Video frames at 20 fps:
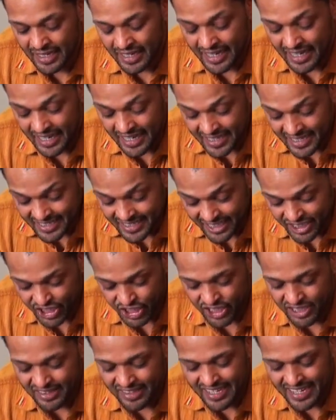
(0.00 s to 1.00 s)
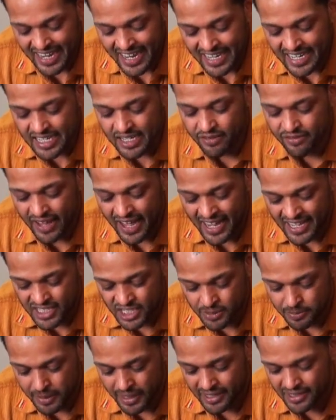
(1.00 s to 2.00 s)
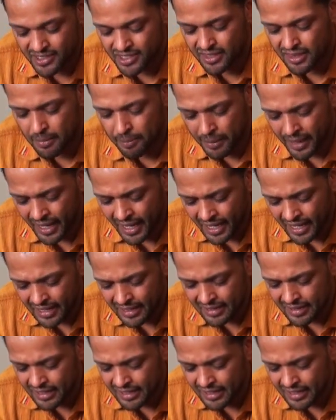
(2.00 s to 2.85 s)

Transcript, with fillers: In addition, the negative aspects, the pain,